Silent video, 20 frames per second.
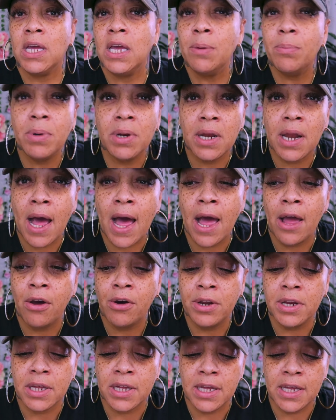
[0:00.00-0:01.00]
keeping an eye
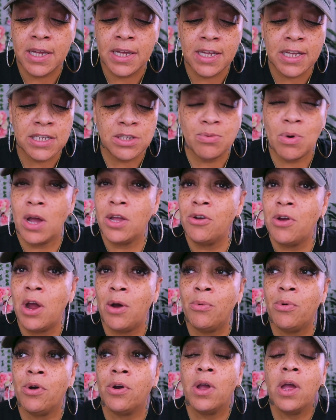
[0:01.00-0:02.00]
on the kids while you're
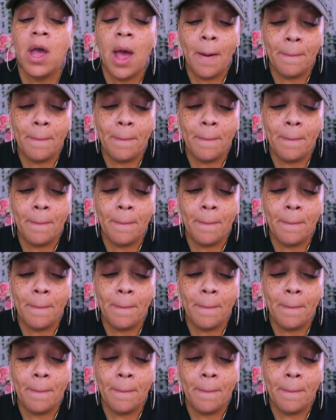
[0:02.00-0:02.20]
at work,